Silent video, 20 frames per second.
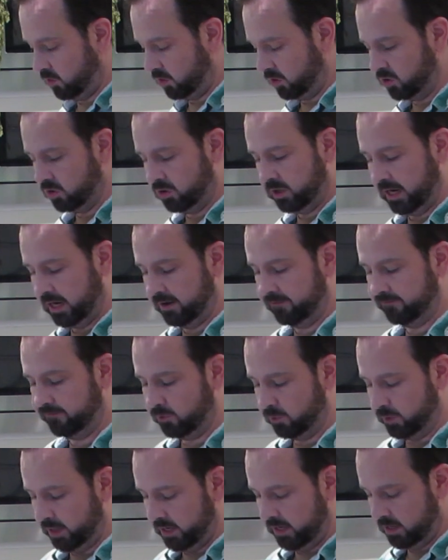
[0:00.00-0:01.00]
a good
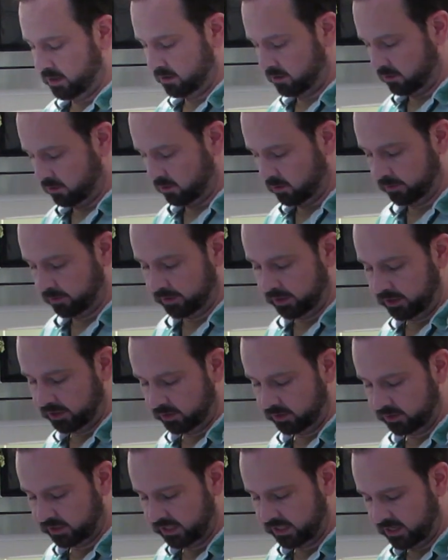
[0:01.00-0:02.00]
handful here. What I'm going to do
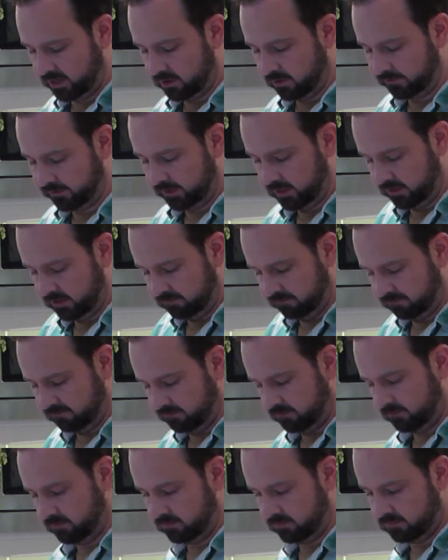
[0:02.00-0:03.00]
is take off the
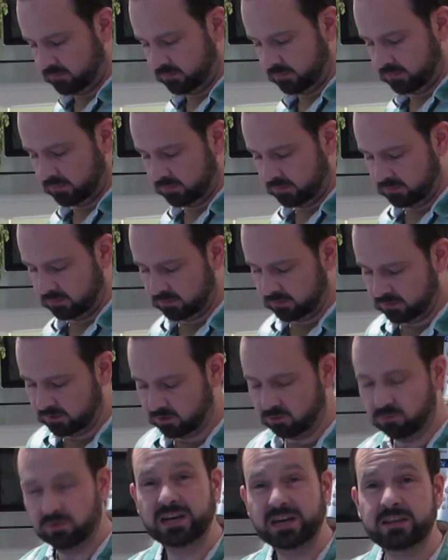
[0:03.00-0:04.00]

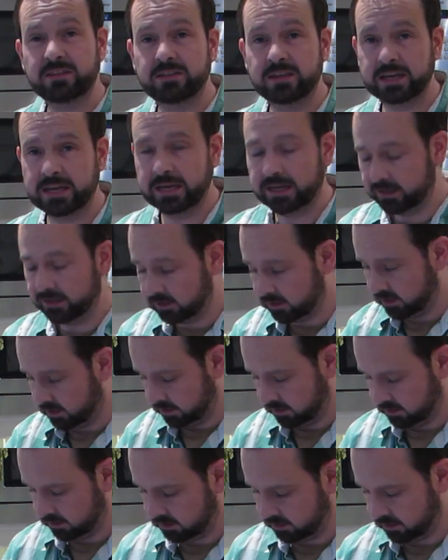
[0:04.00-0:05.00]
really thick
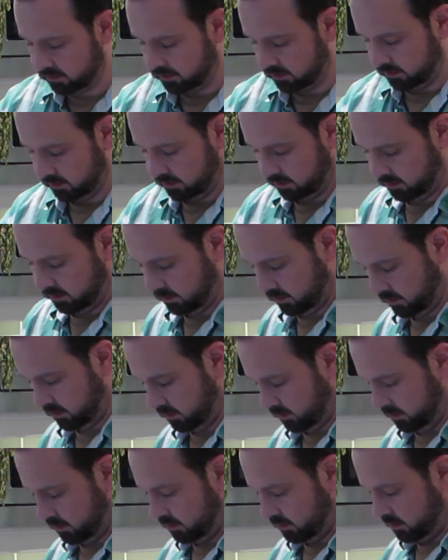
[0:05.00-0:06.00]
ends of
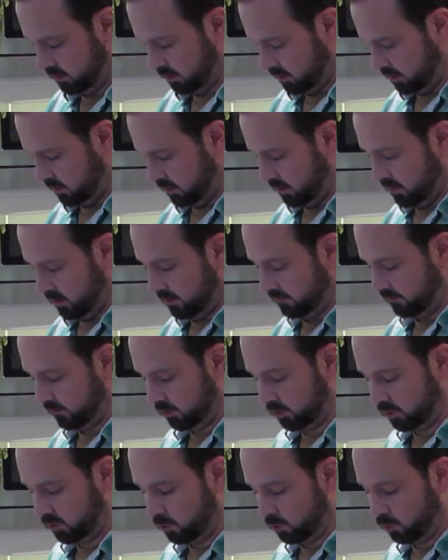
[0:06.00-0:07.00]
the
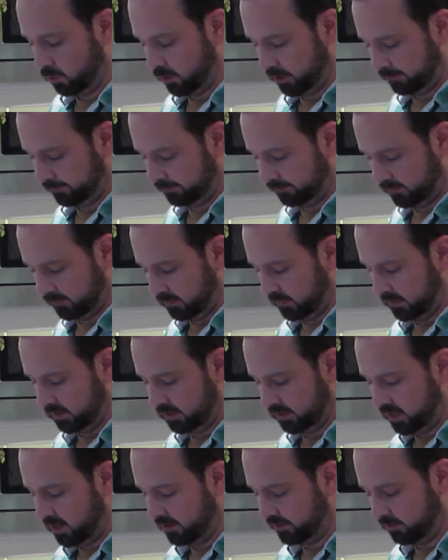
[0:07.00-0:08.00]
stalk. There's
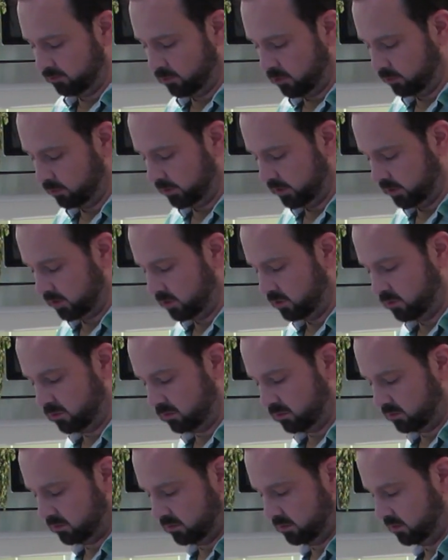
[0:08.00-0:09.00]
nothing wrong with the stalk.